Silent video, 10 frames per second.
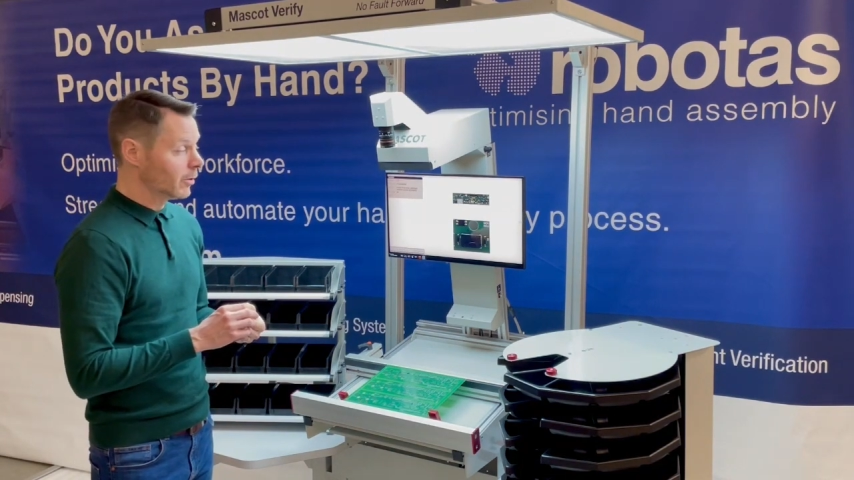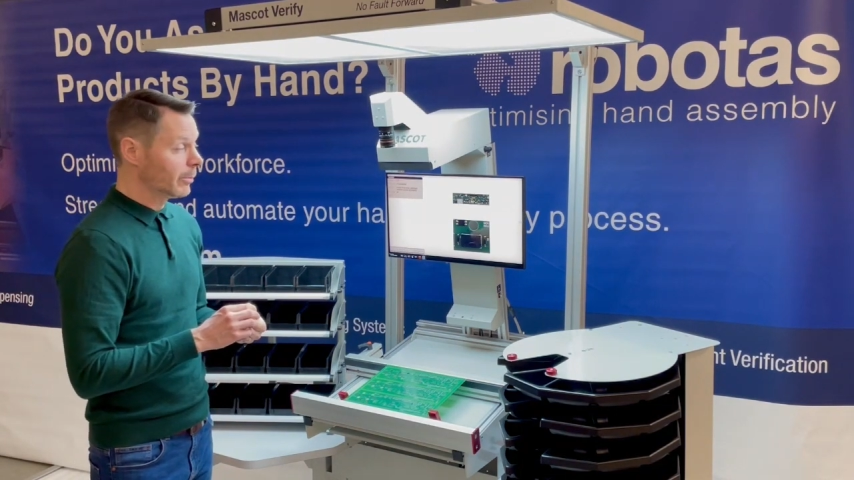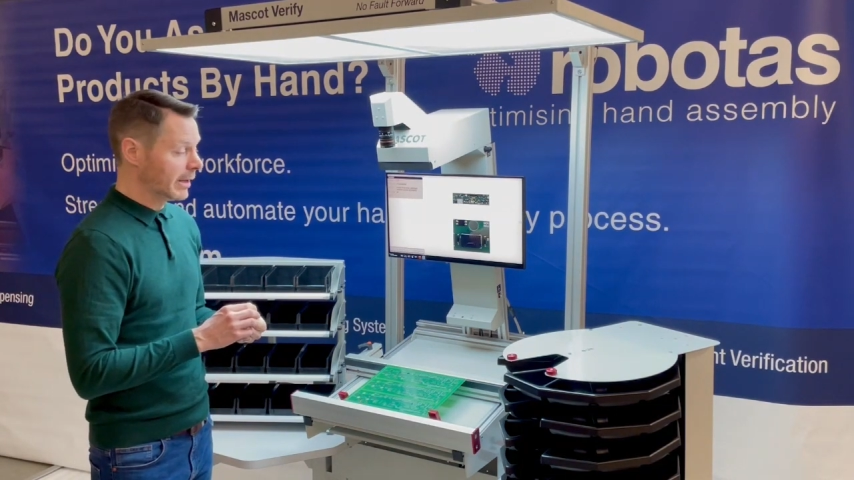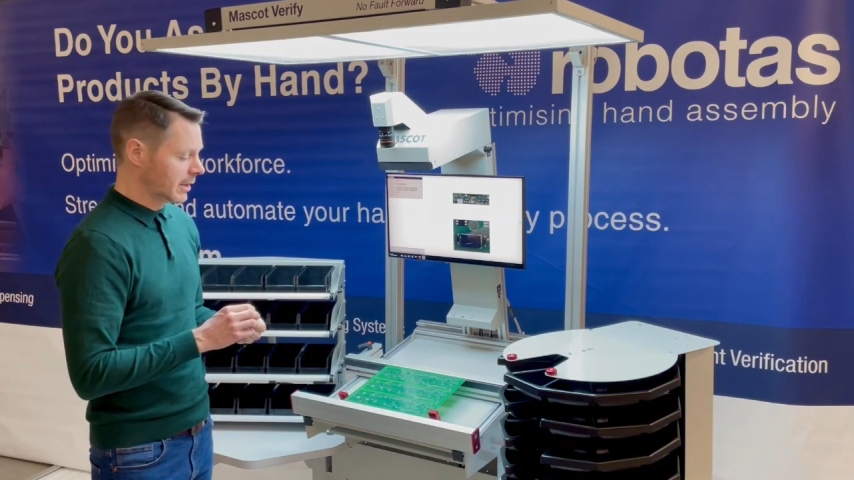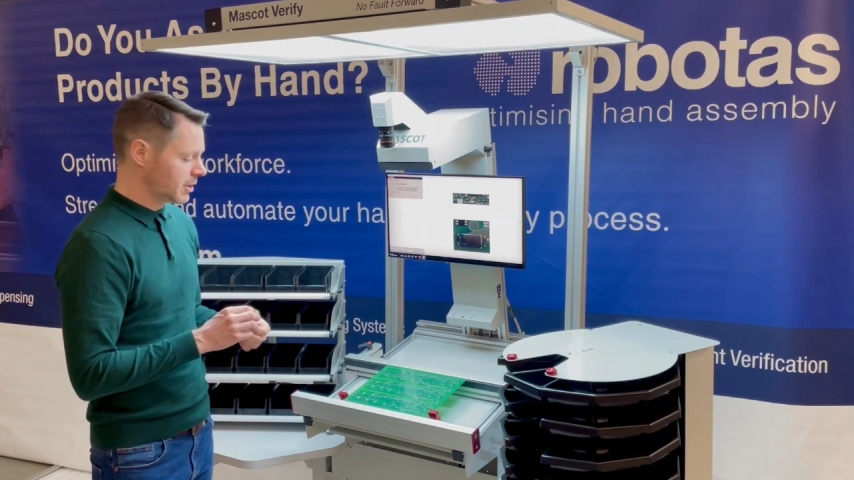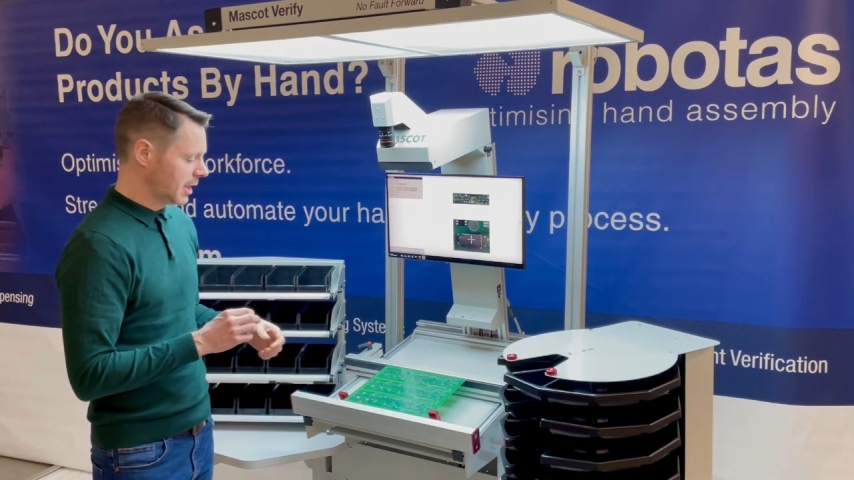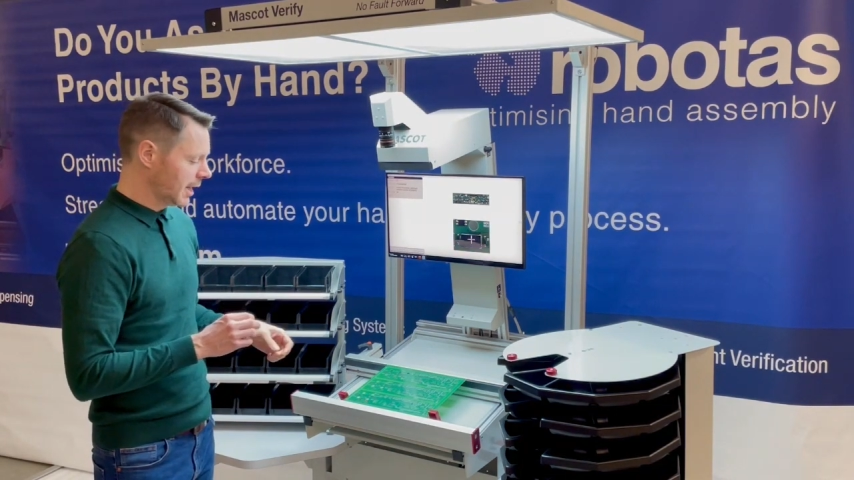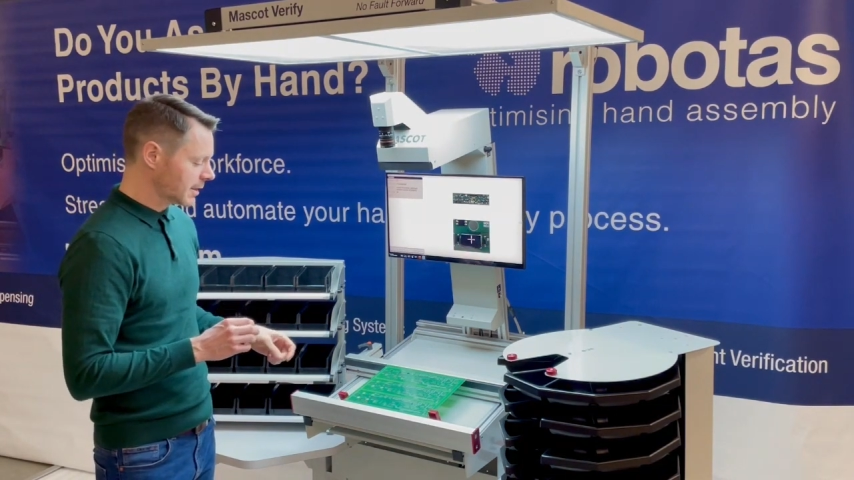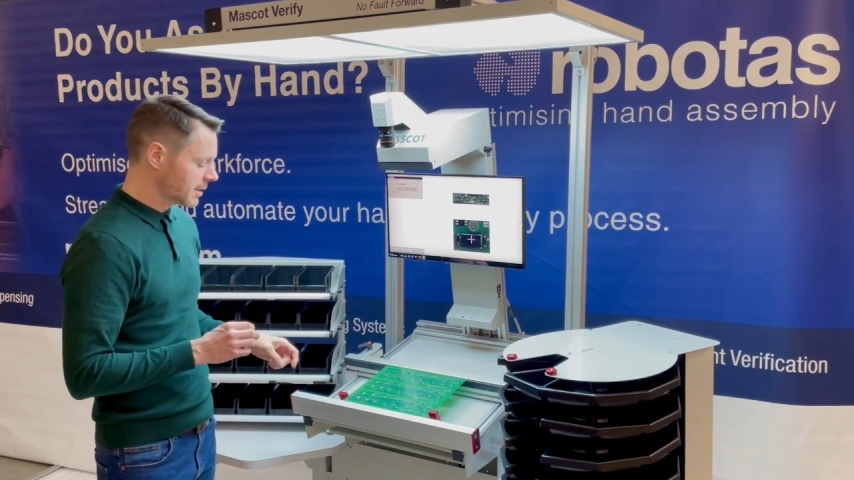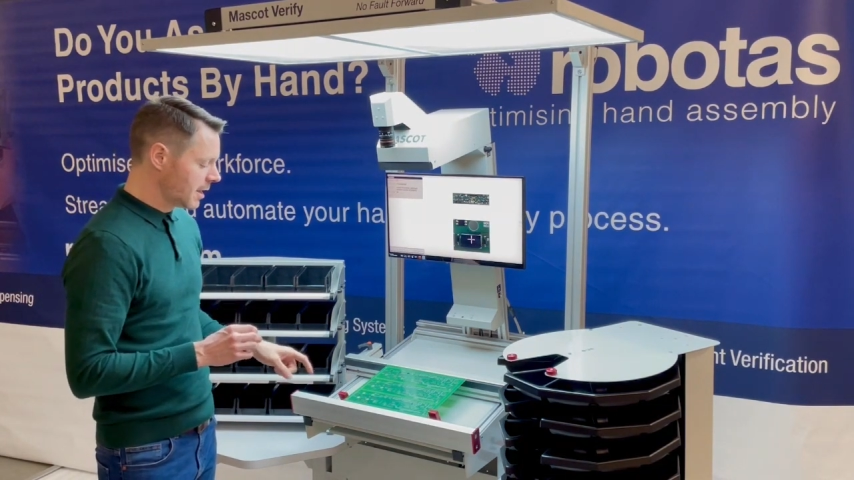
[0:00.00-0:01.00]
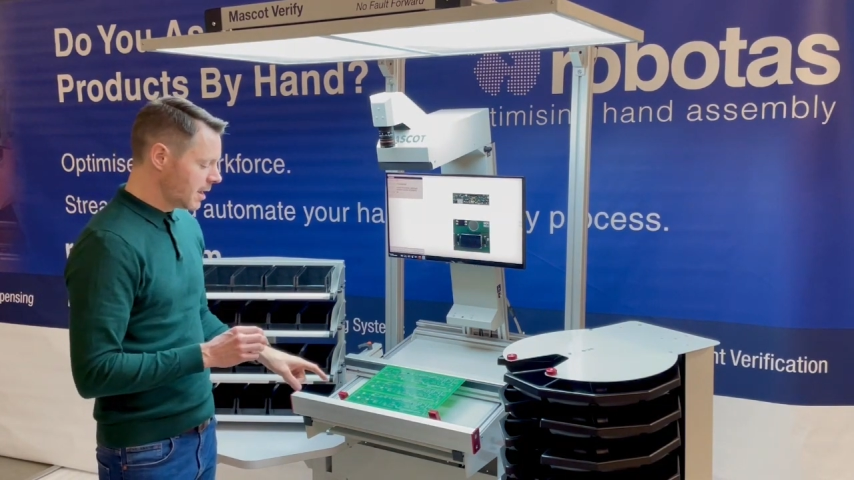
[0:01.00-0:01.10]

or being checked,